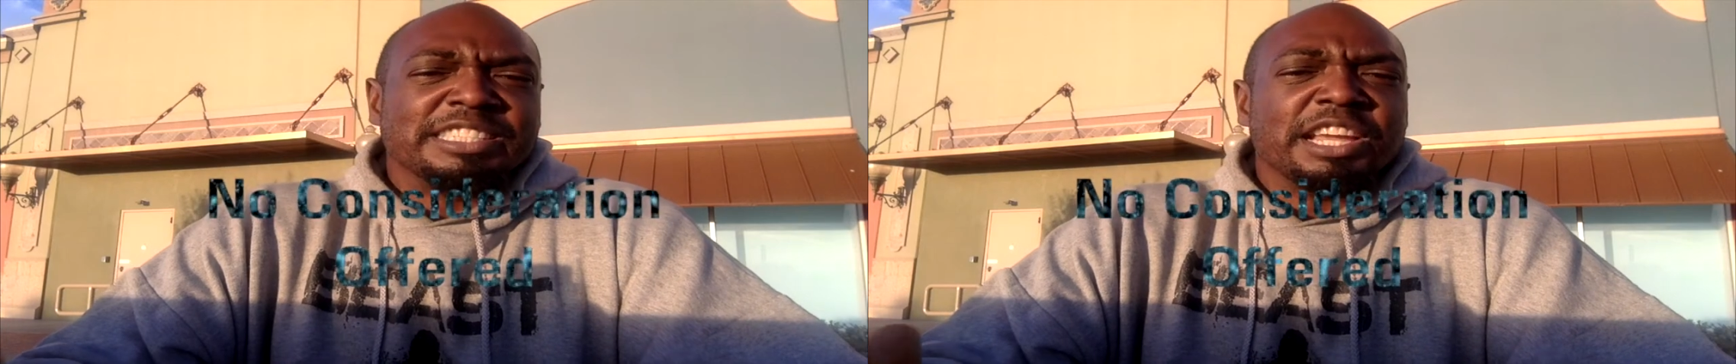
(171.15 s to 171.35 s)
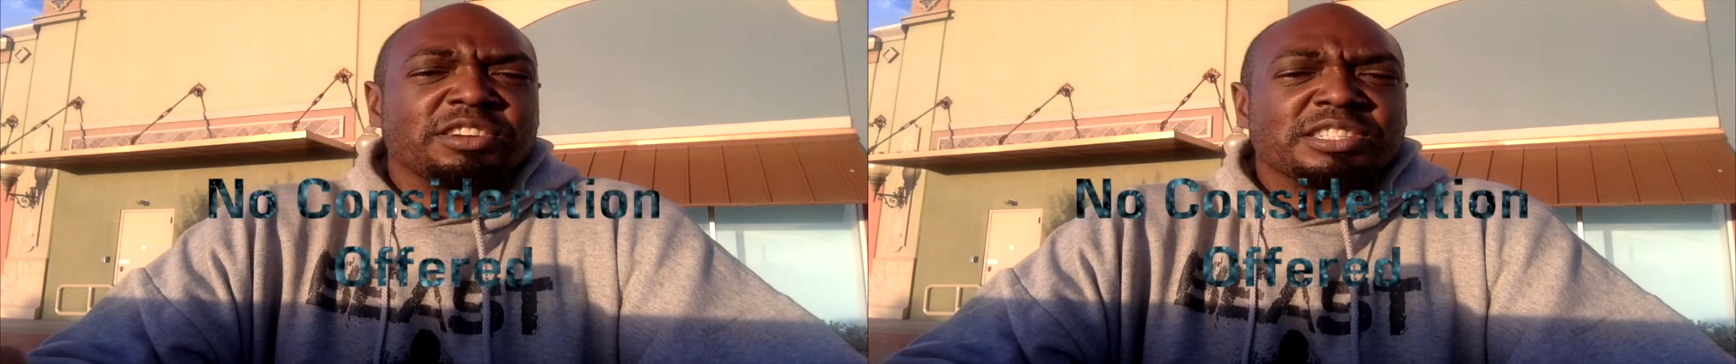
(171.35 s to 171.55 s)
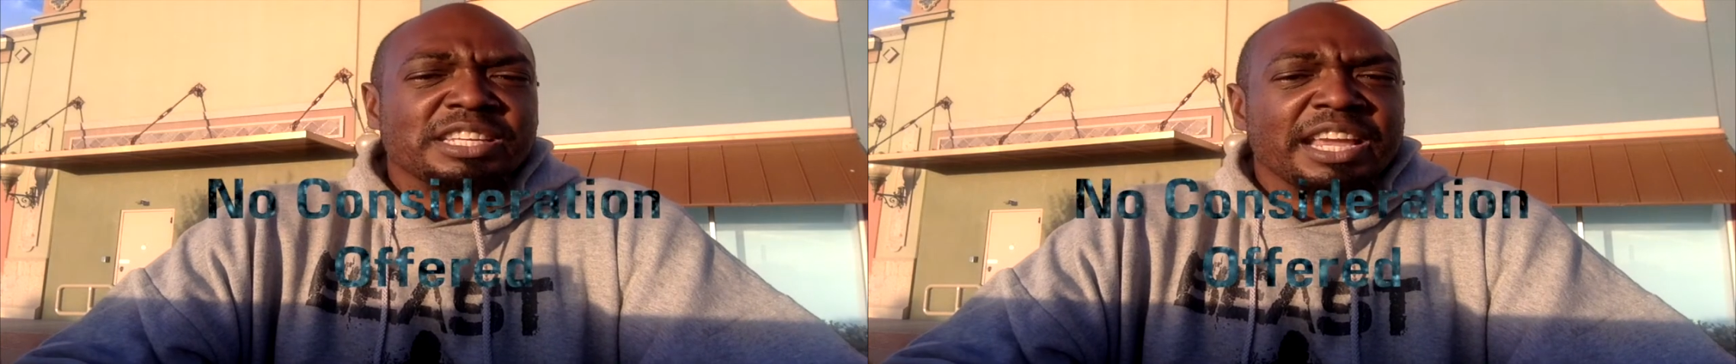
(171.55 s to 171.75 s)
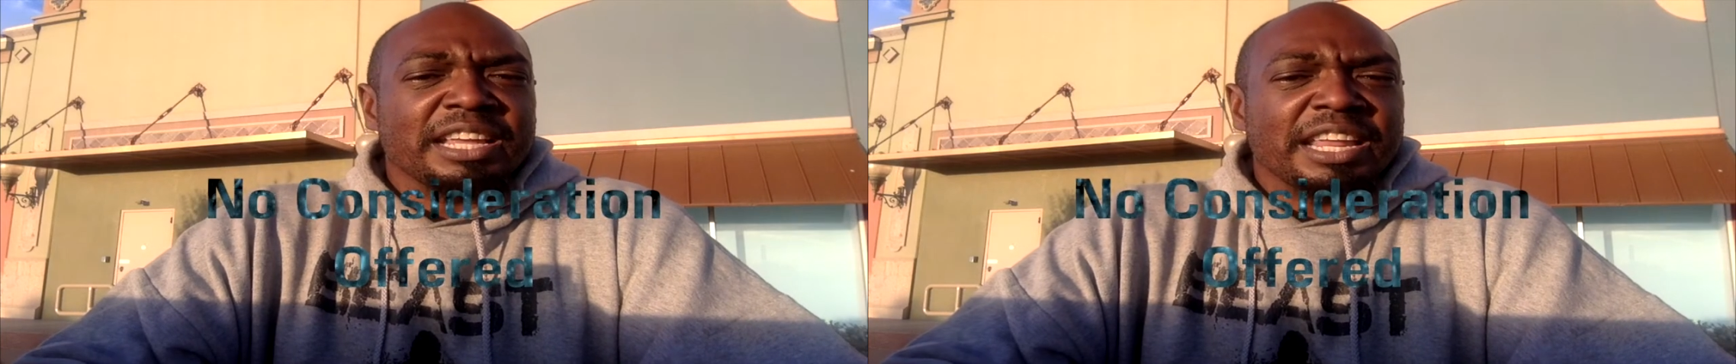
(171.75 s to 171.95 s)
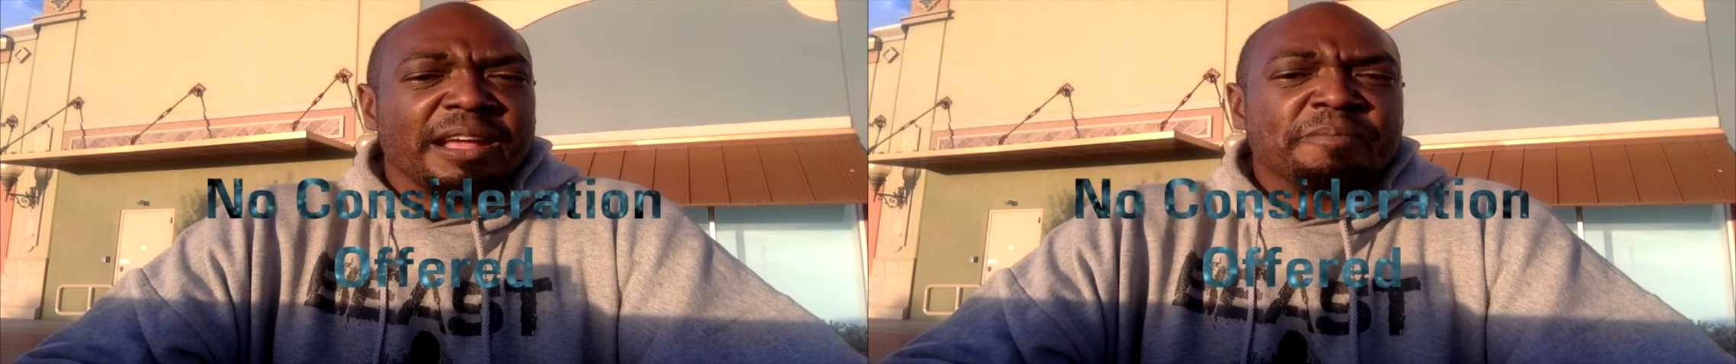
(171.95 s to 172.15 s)
they're
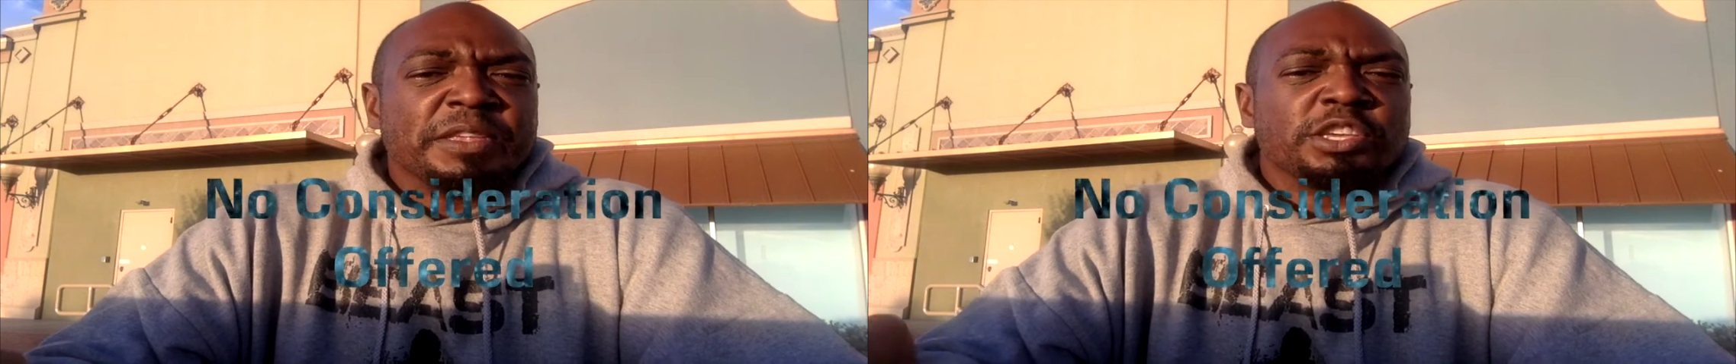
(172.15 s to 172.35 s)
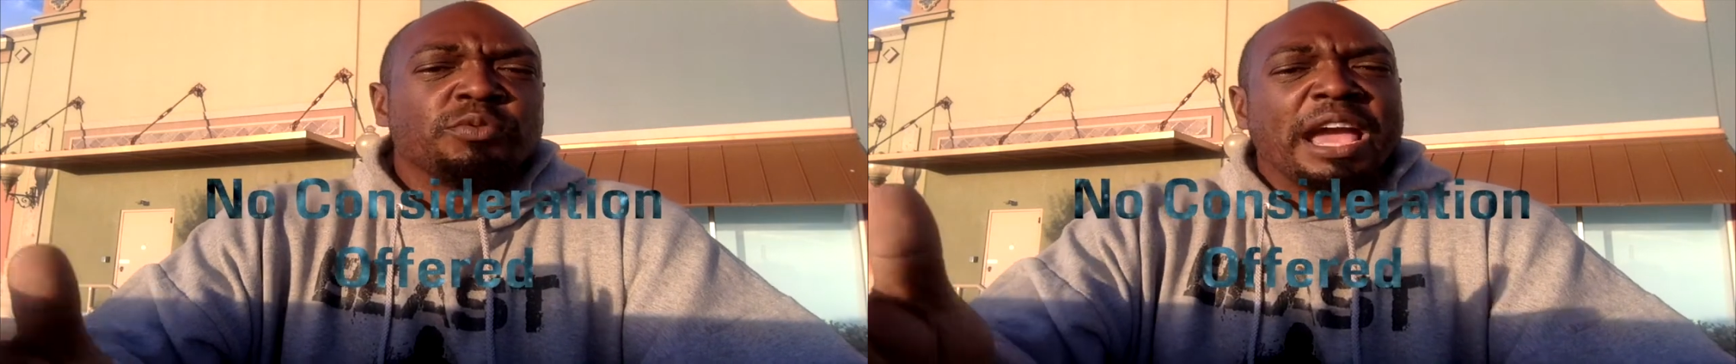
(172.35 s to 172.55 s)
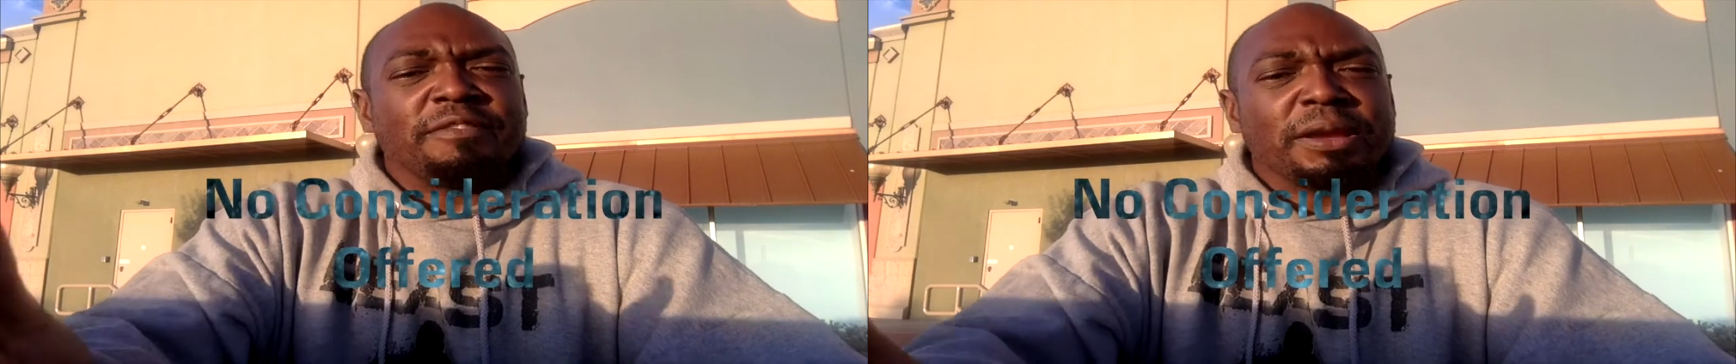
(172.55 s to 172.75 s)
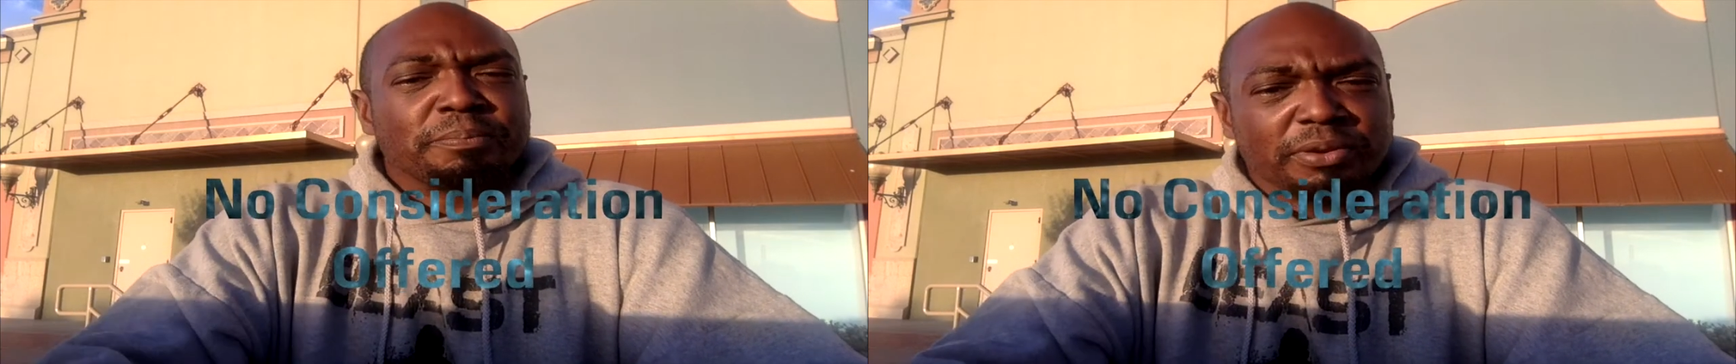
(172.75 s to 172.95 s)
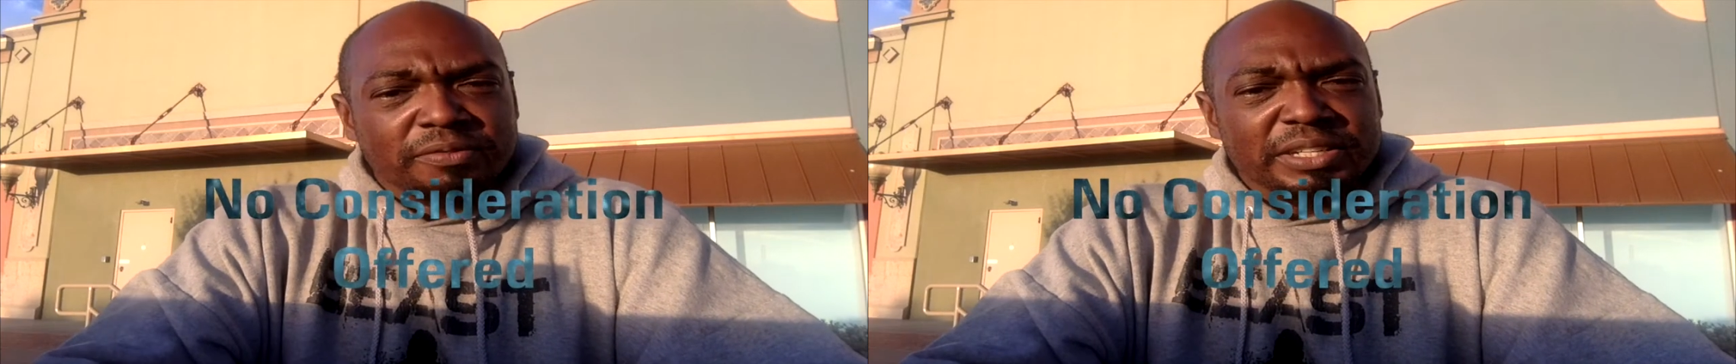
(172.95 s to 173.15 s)
saying that you have a
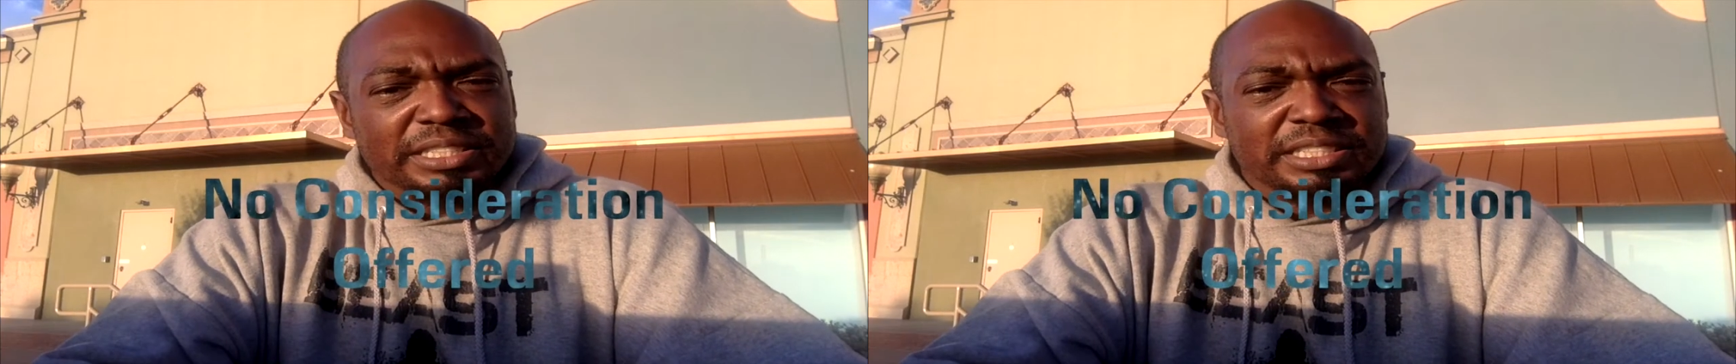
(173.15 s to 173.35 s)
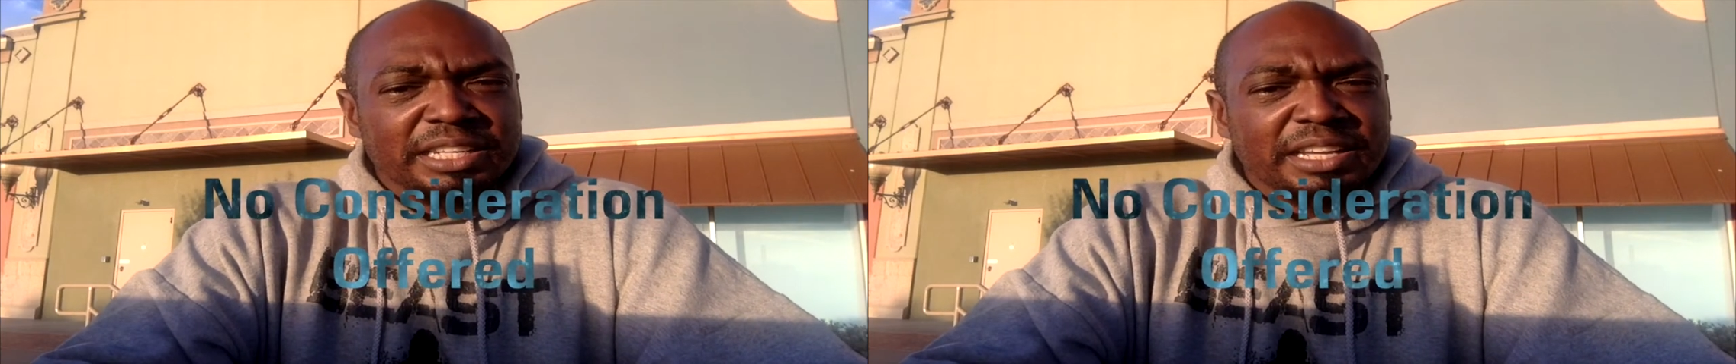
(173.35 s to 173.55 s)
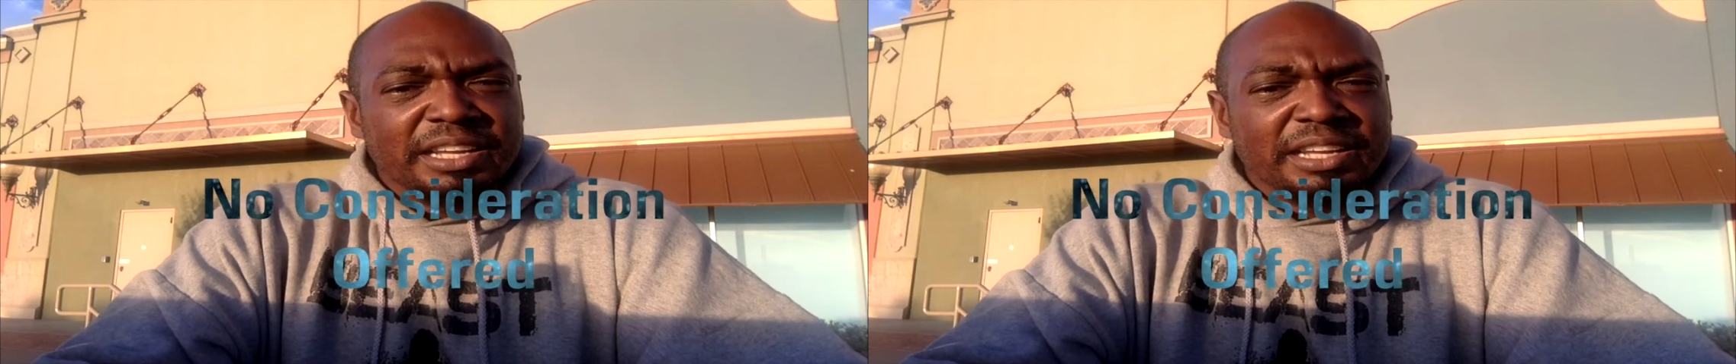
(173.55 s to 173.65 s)
privilege